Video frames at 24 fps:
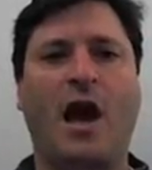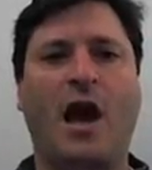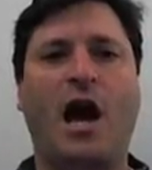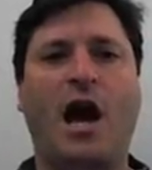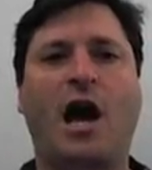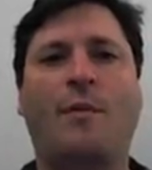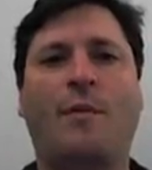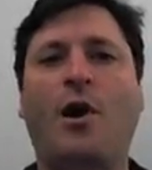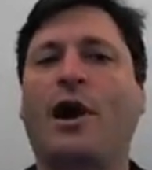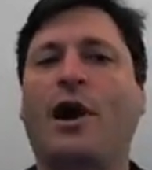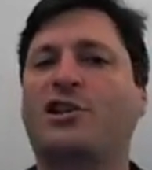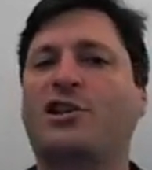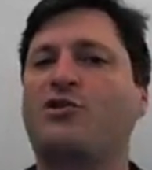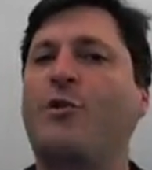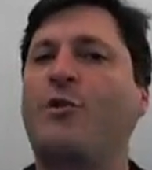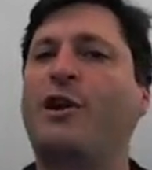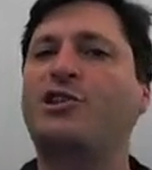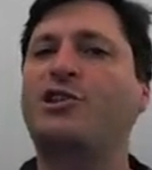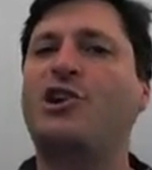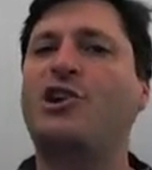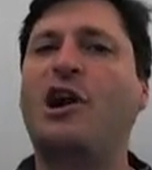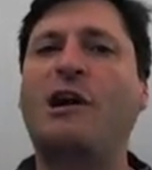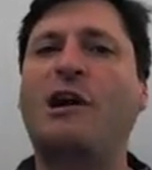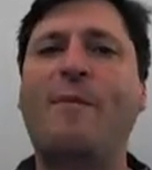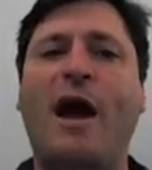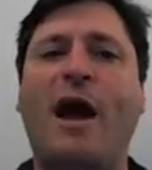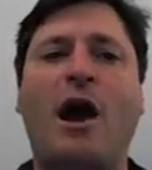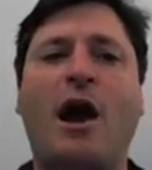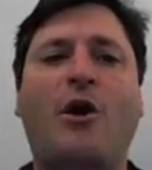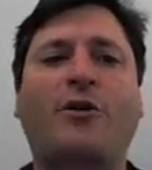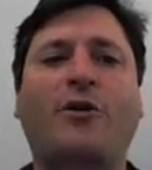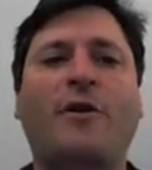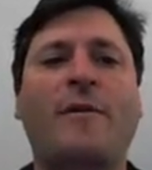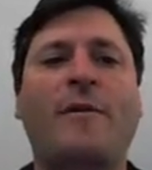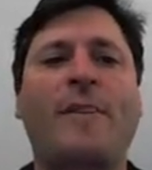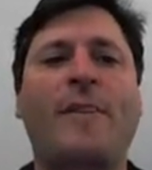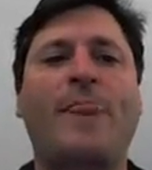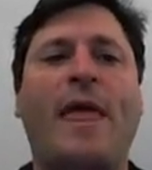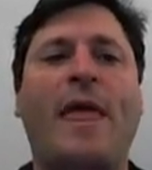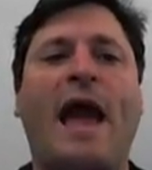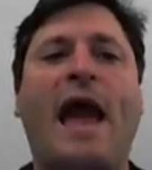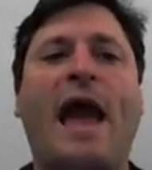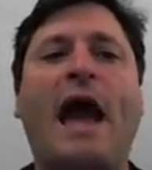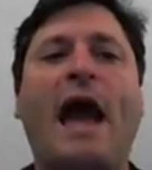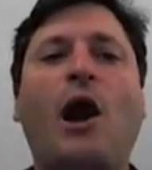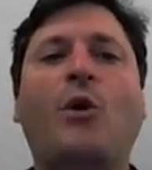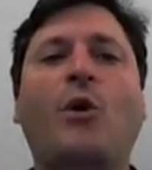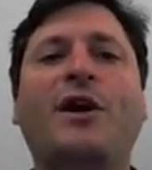All right, so I want to talk about
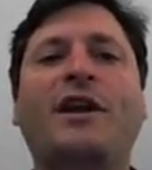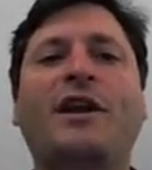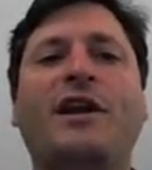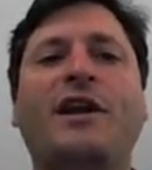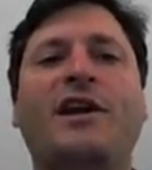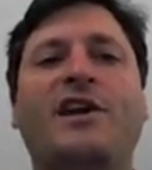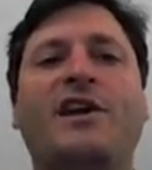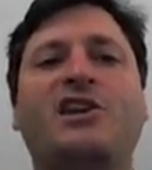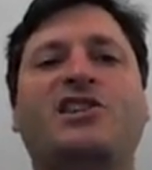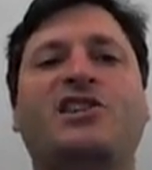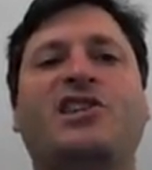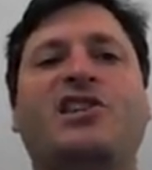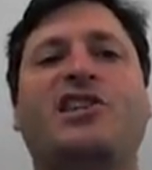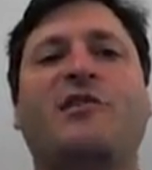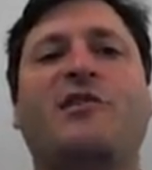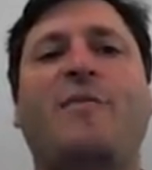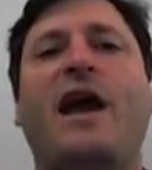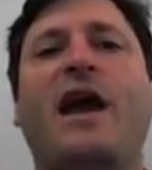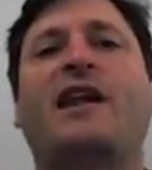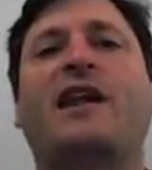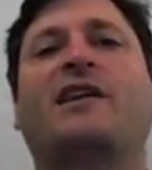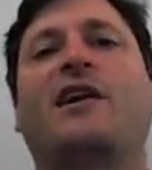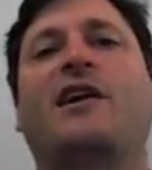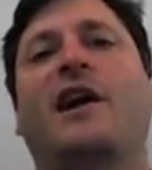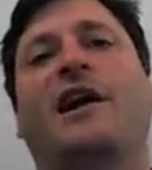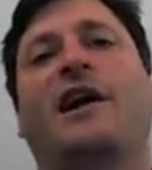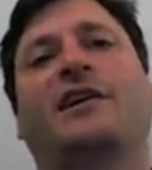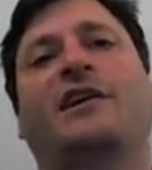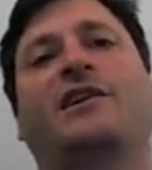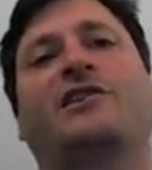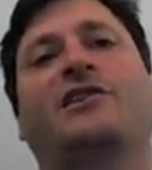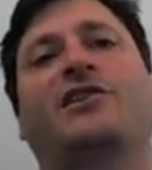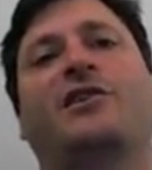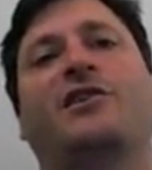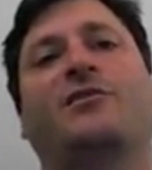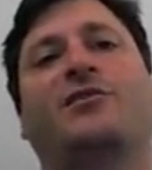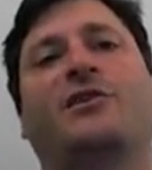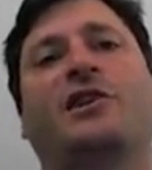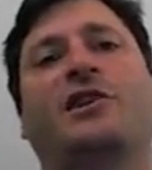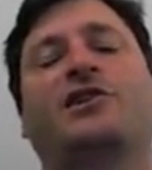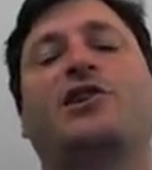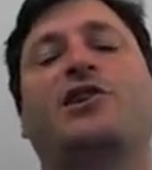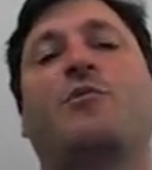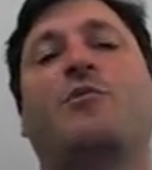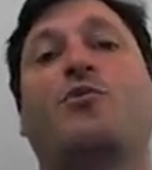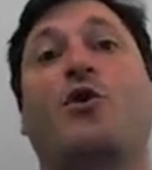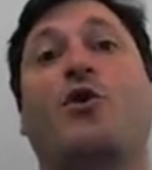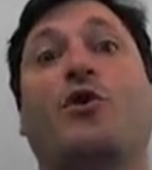how it is that the bad guy could get
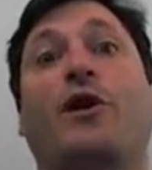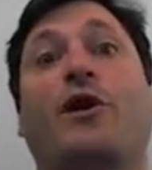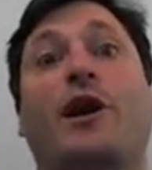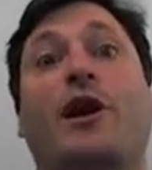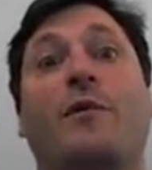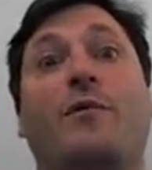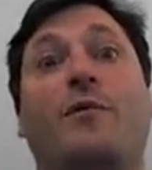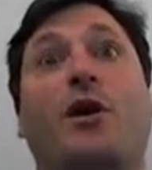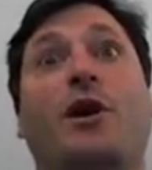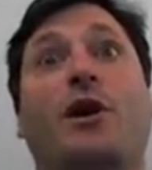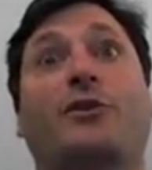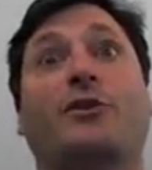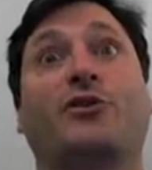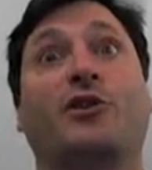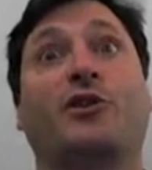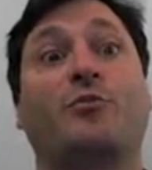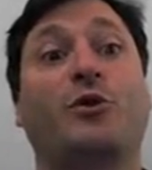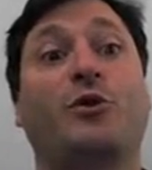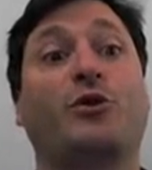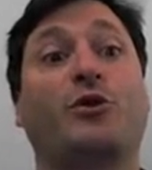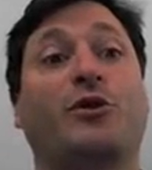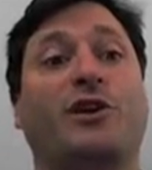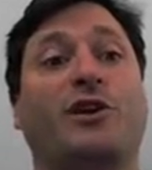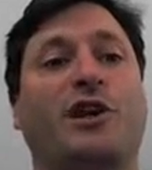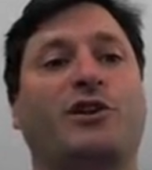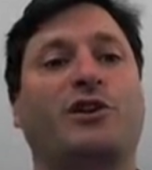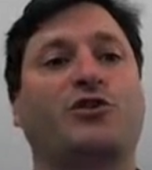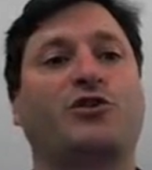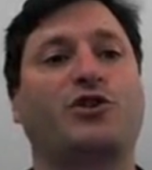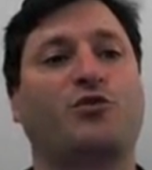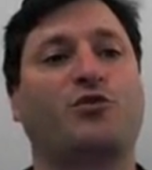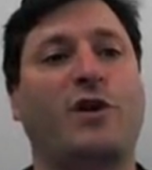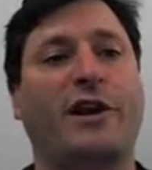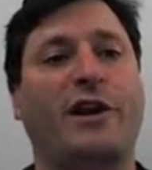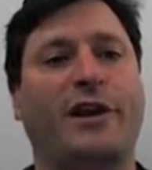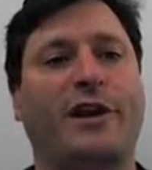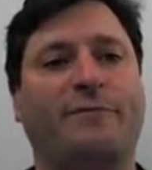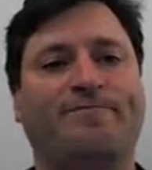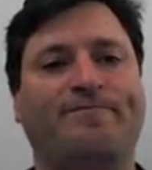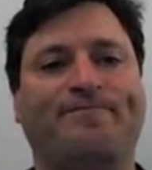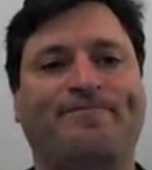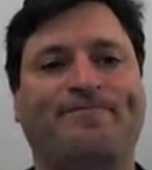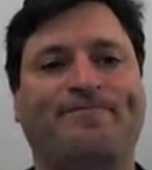their program on your computer and get you to run it.